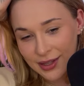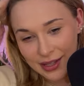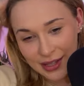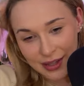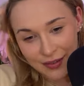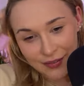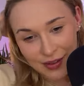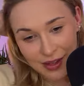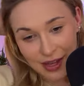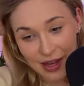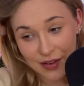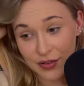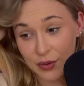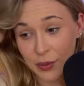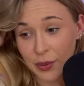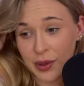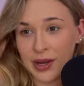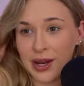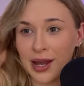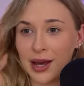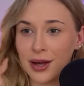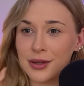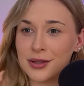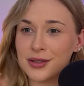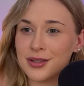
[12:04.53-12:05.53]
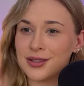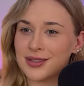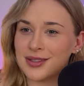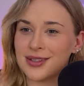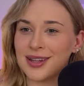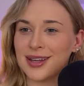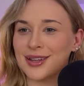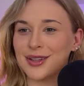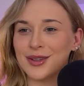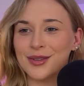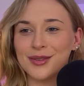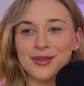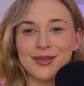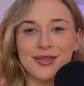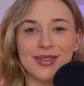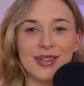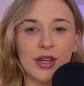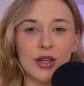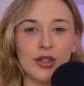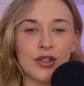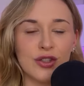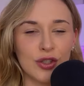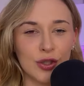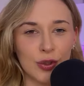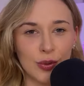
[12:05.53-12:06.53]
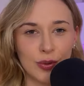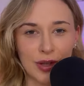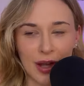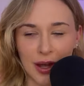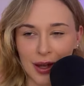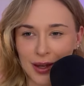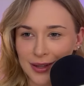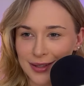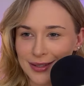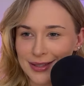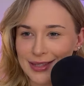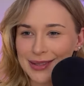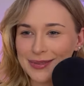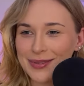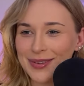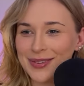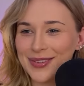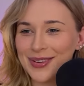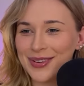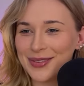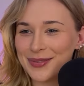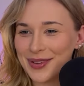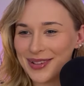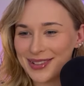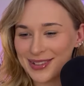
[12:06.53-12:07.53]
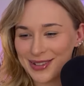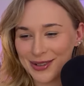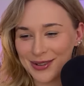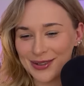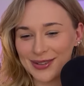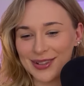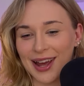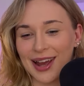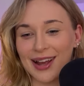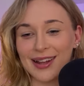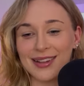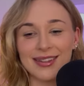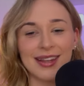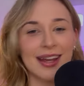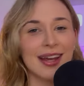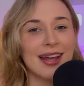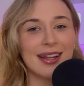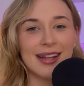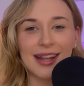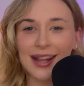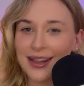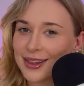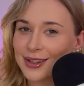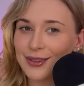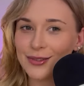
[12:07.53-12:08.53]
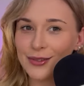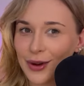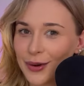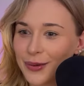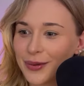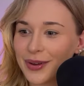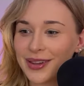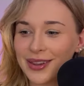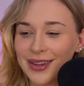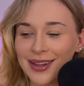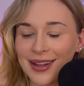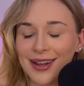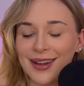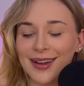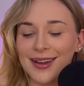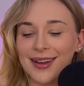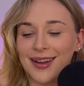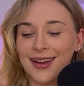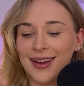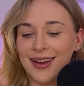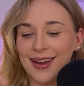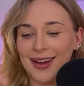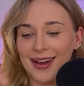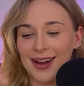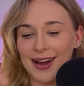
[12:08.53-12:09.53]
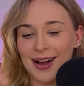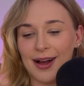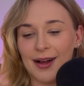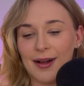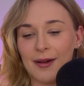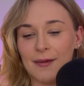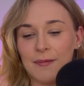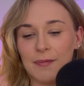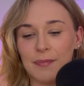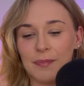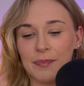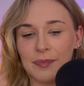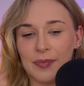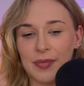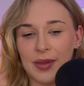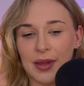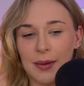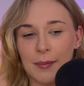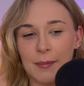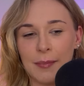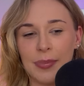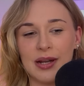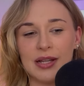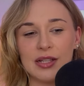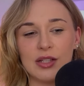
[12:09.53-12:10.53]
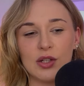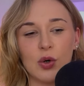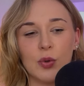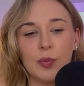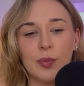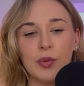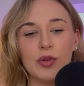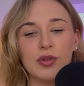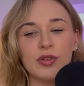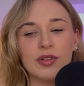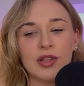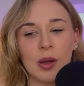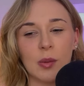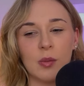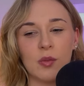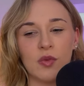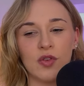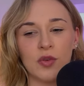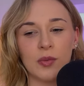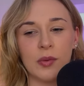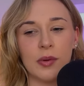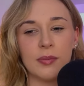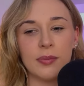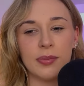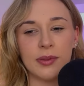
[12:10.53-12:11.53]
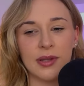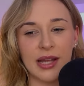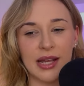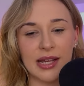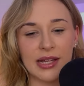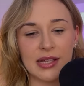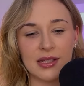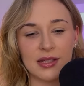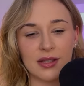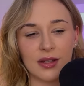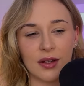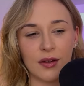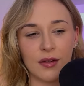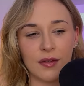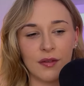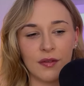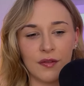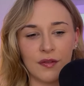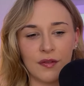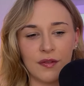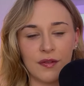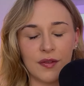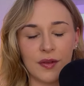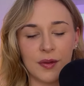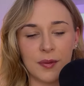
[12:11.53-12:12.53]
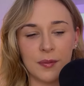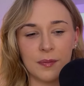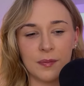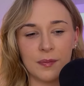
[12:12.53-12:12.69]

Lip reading: giving everyone else. Like, you're too nice. Some of you are a bit too nice. Nothing wrong with it. But it almost comes from a place of